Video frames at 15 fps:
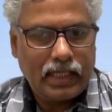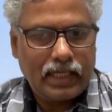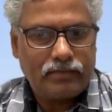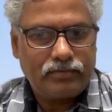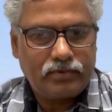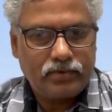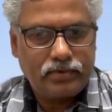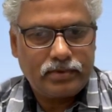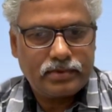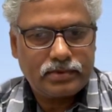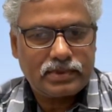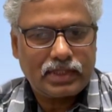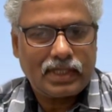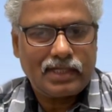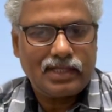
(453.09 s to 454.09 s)
force,
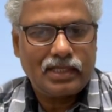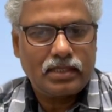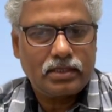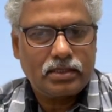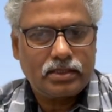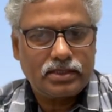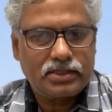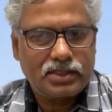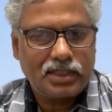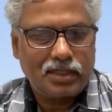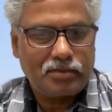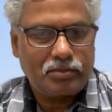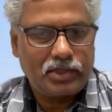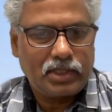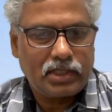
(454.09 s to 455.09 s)
and then third
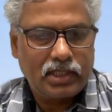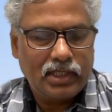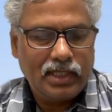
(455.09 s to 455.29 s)
statement.